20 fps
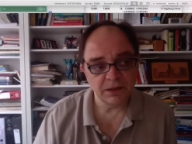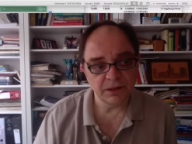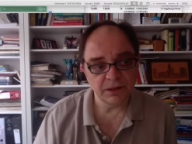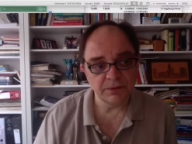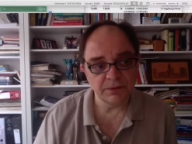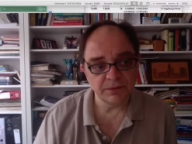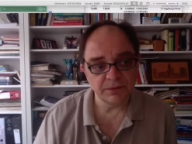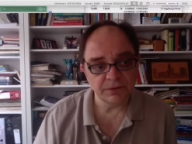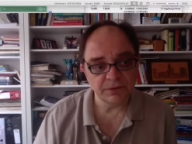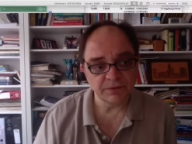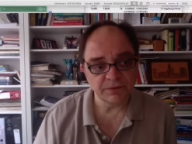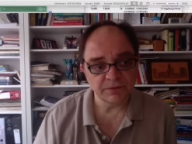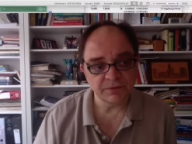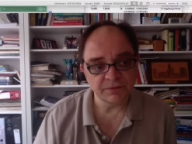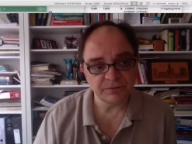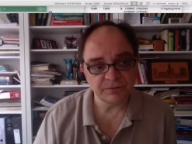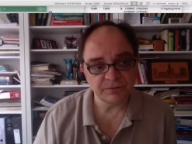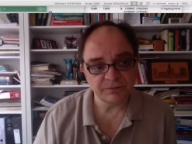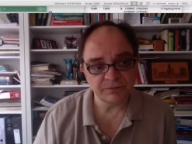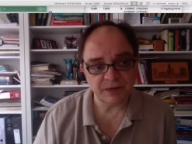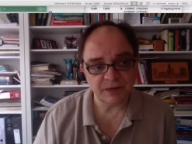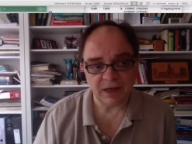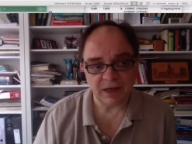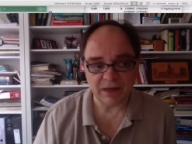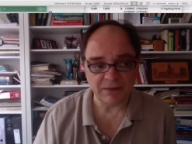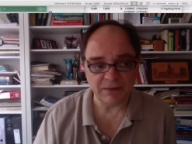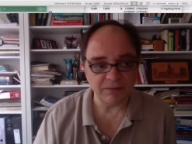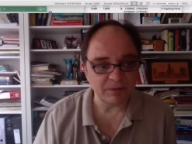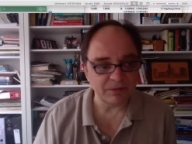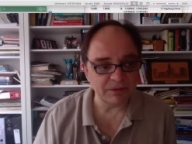because I
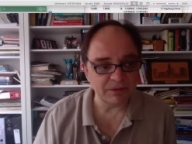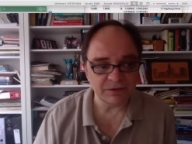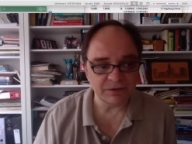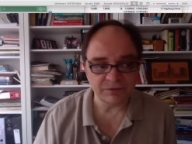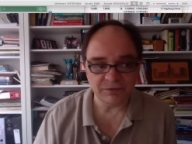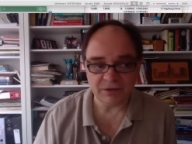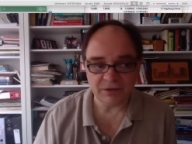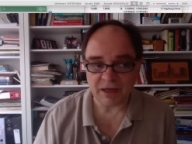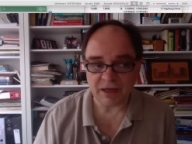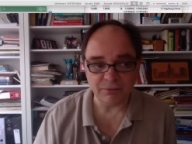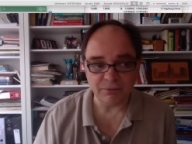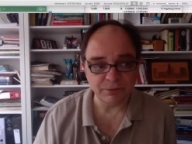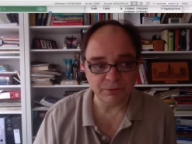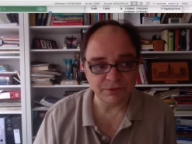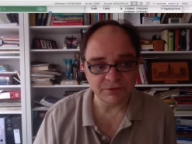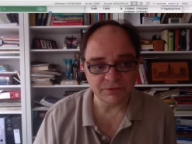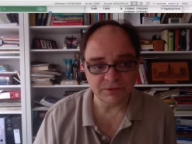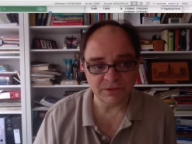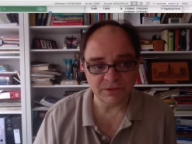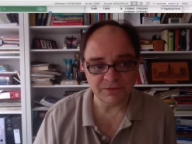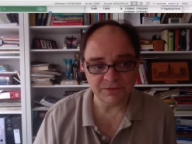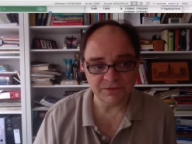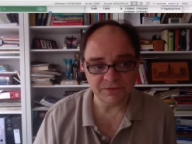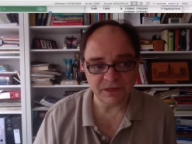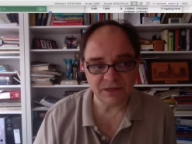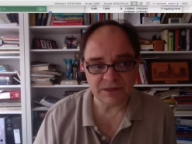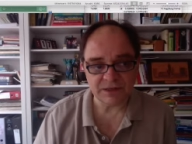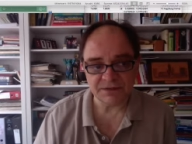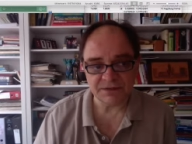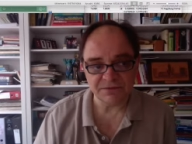wouldn't trust
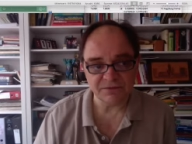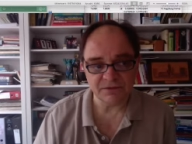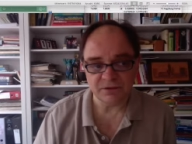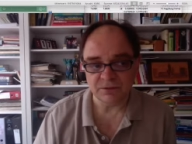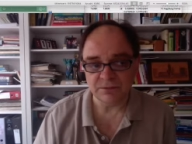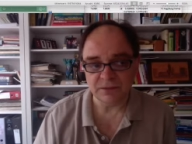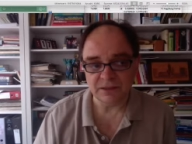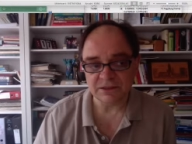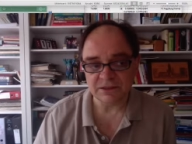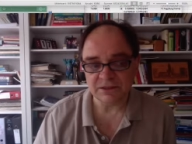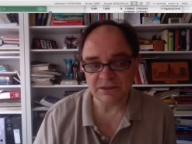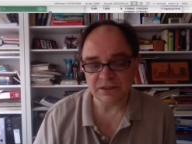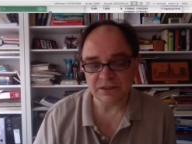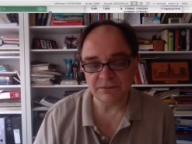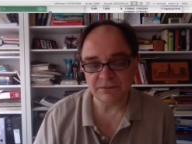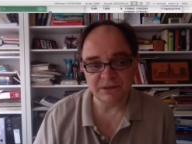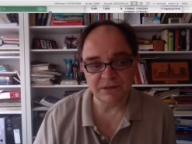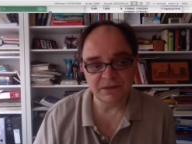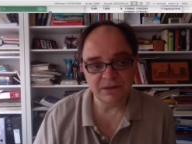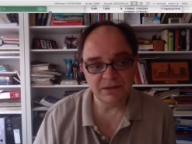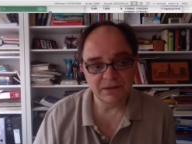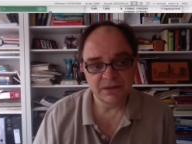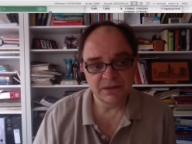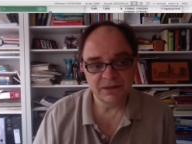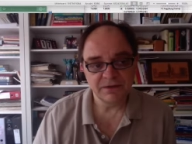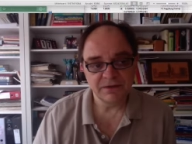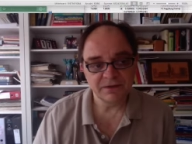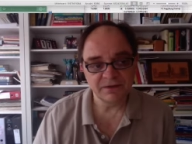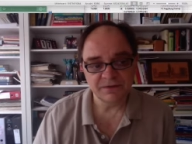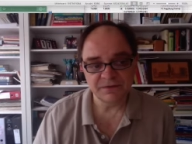Schalke so much. I mean,
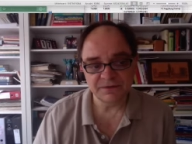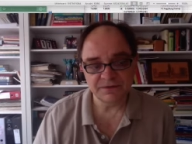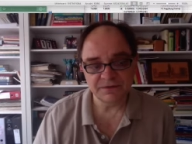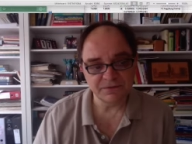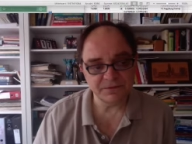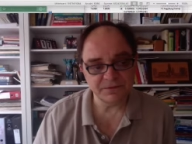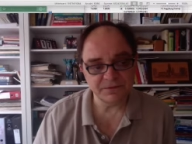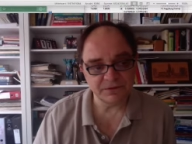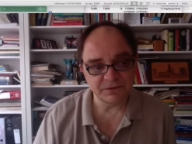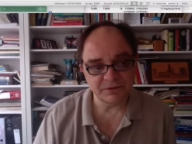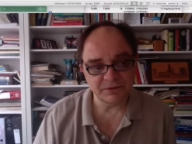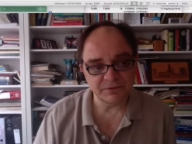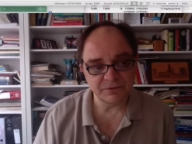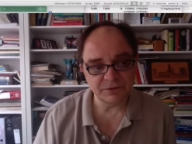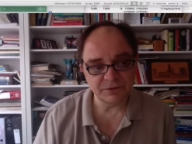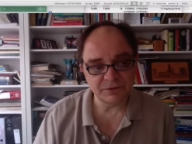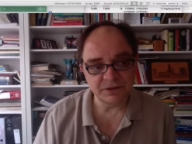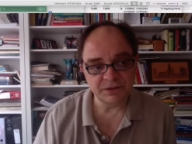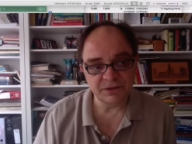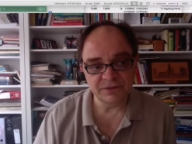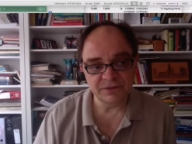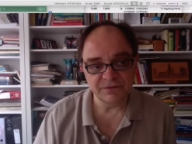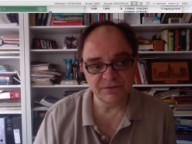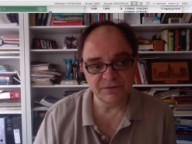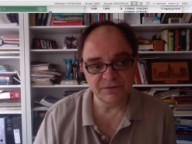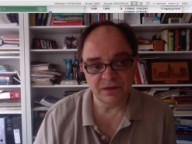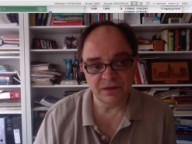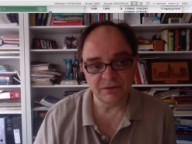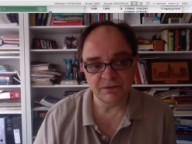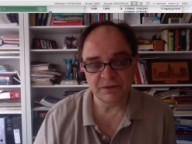this is for years
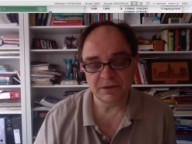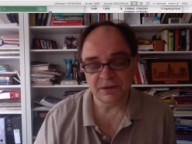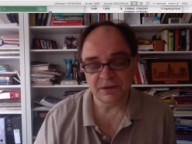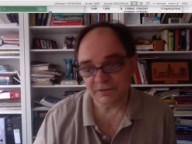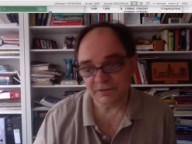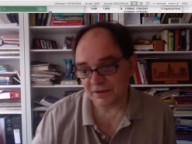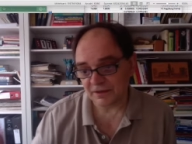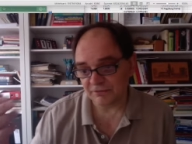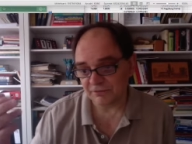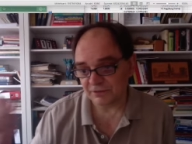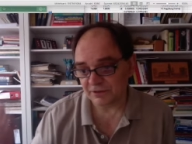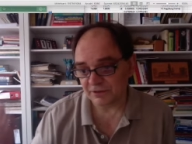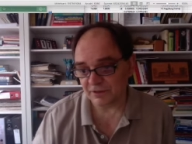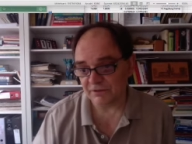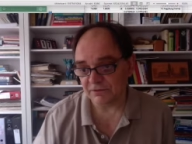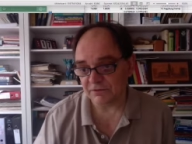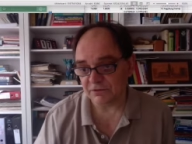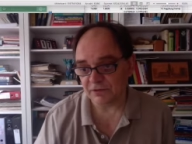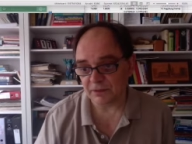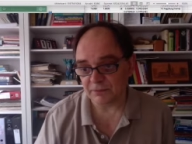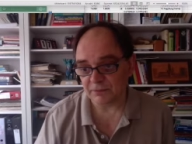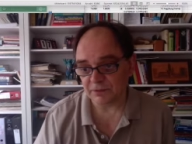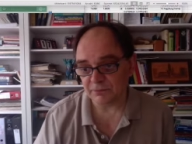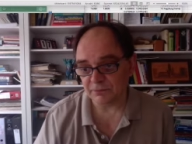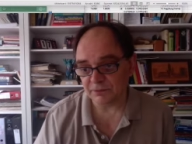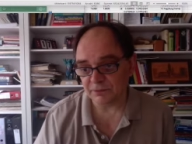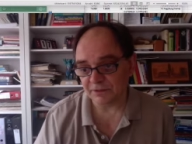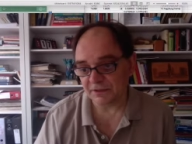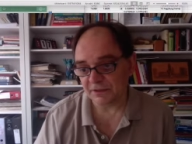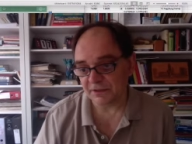now. Now they have again trouble
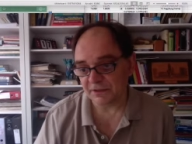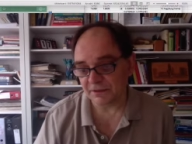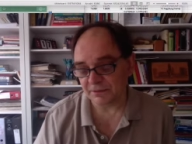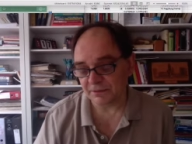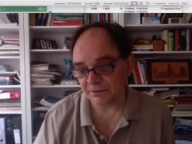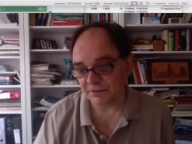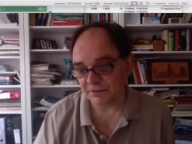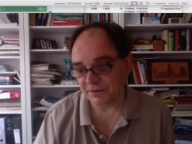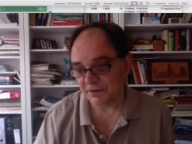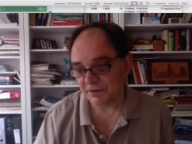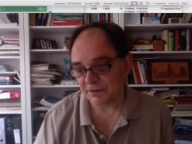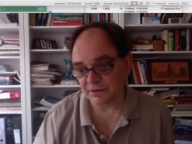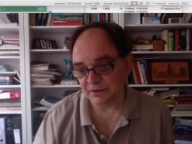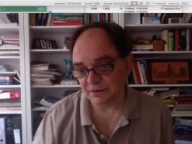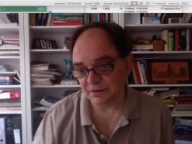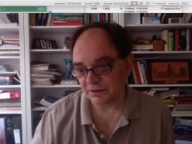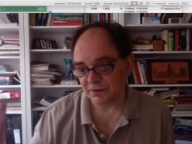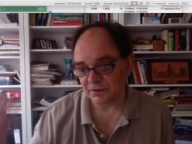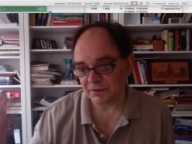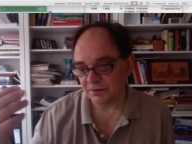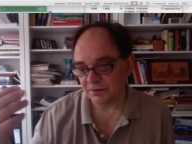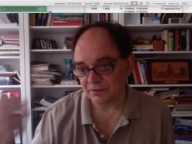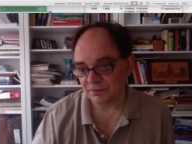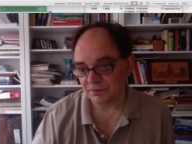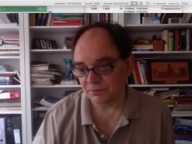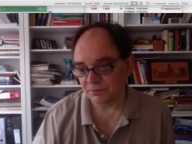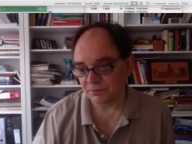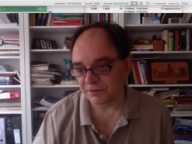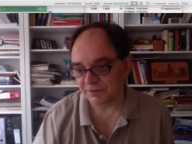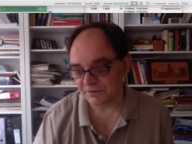with their
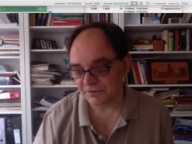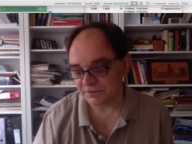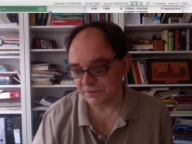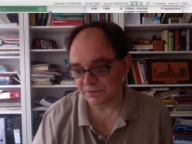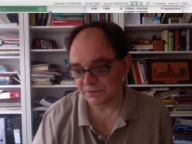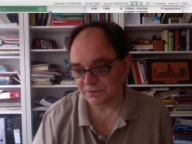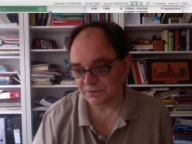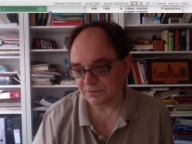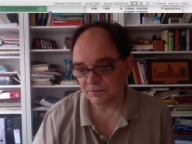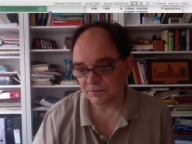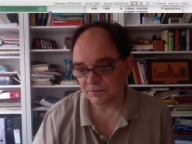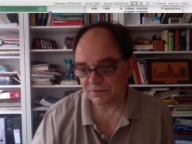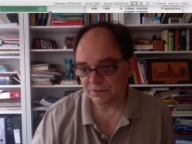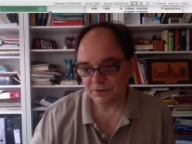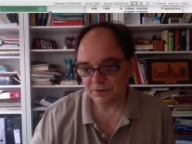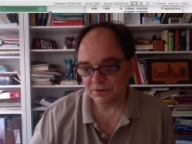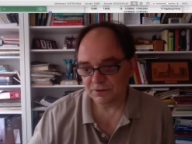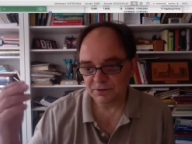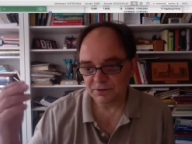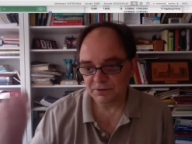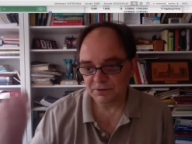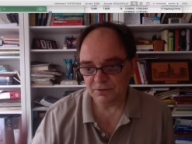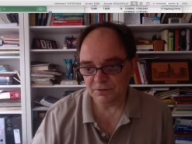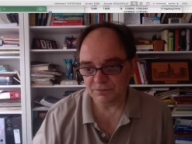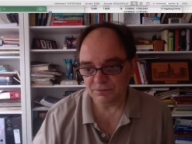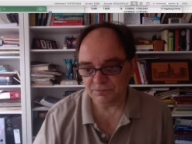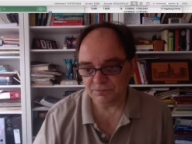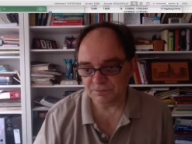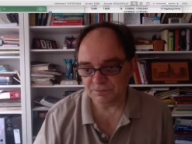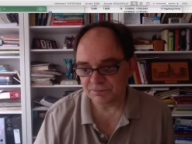what is it,
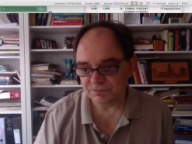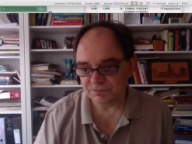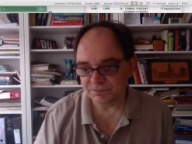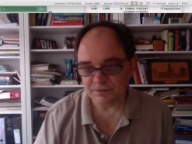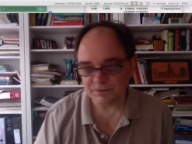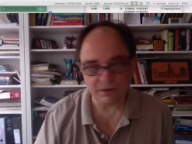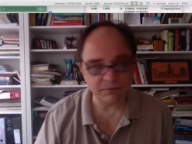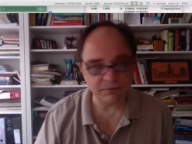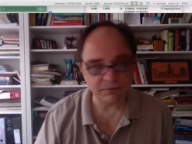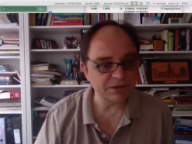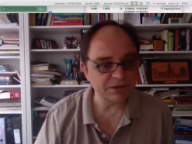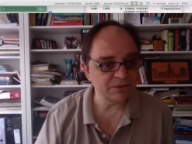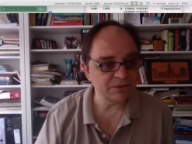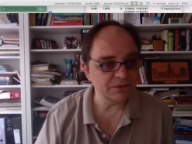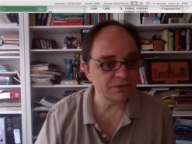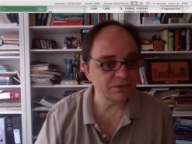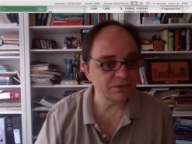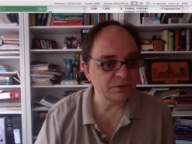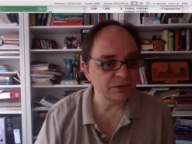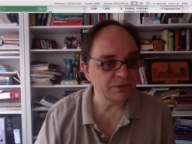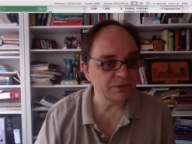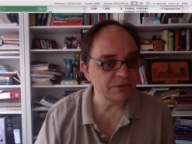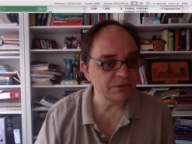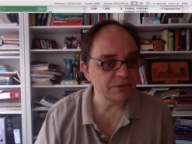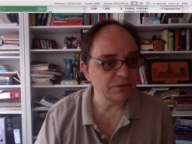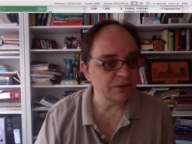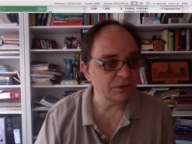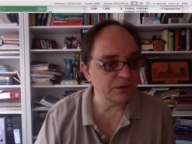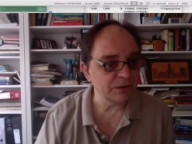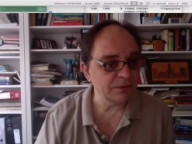director? What do you
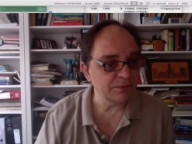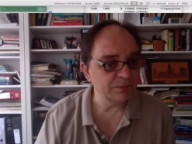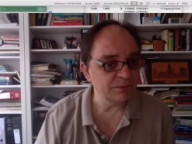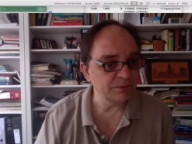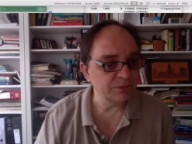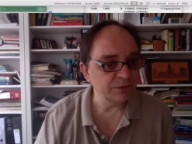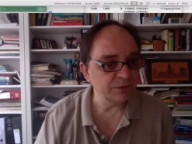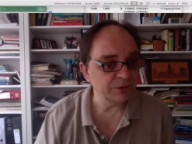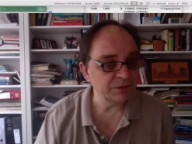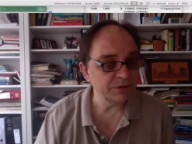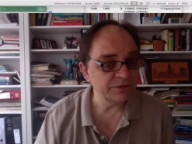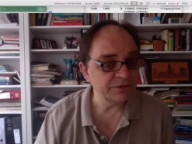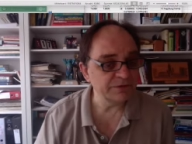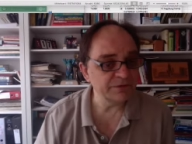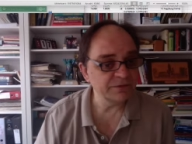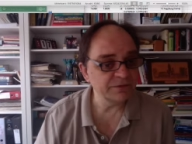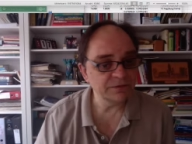call him? Tennis,